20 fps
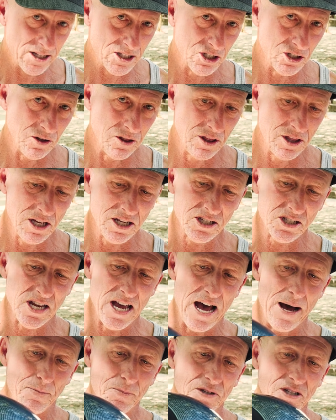So this
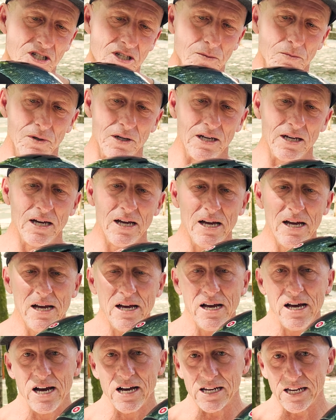happens to be
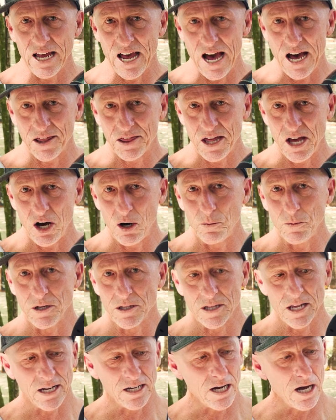a Gaff
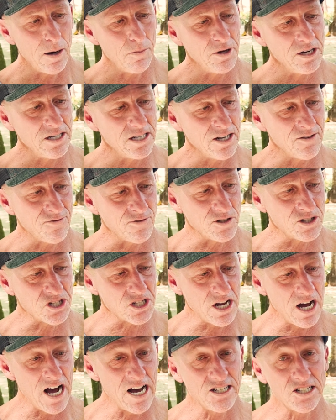helmet. They come in different
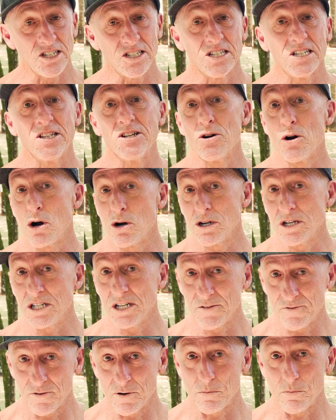sizes and there are
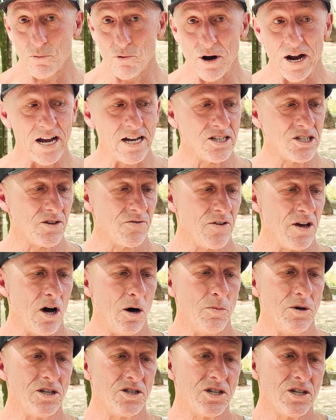different brands of
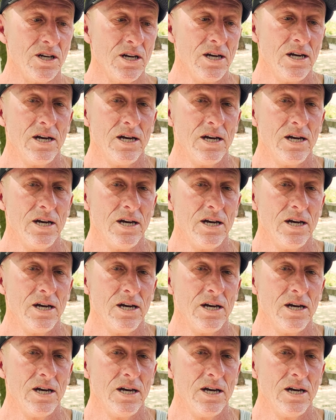helmets.